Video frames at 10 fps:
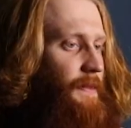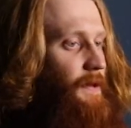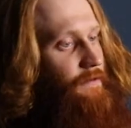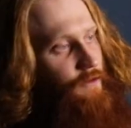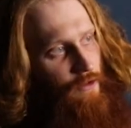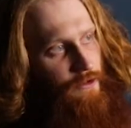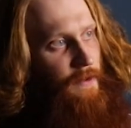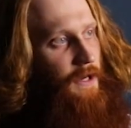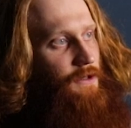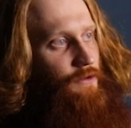And then, of
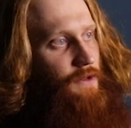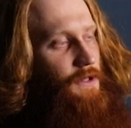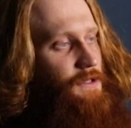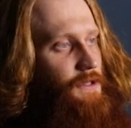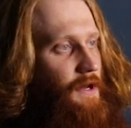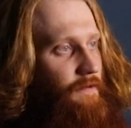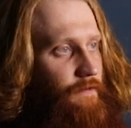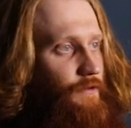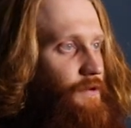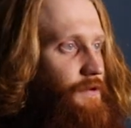course, making sure that there's enough
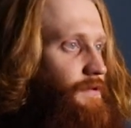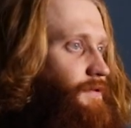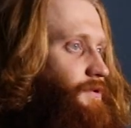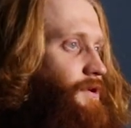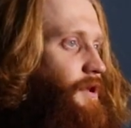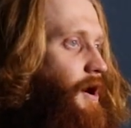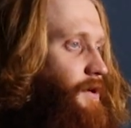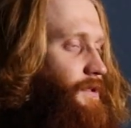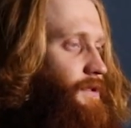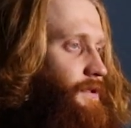food to
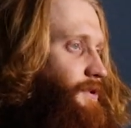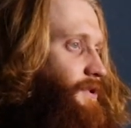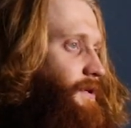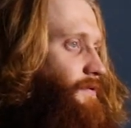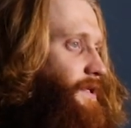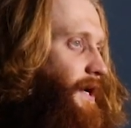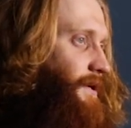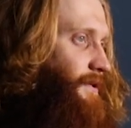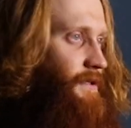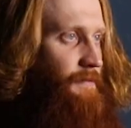last, just a
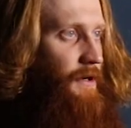redundant